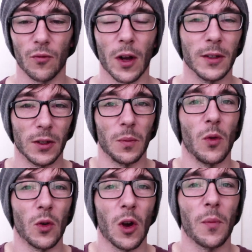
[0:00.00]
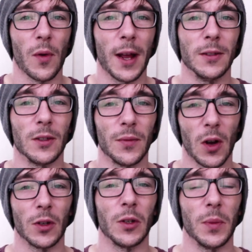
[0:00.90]
write a more comprehensive
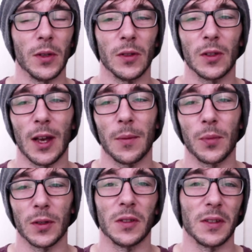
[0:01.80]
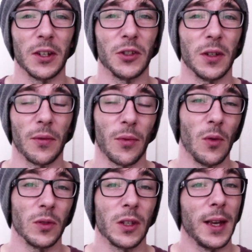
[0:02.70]
argument and presentation of
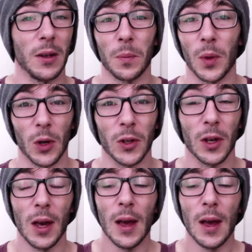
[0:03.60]
thoughts in a book.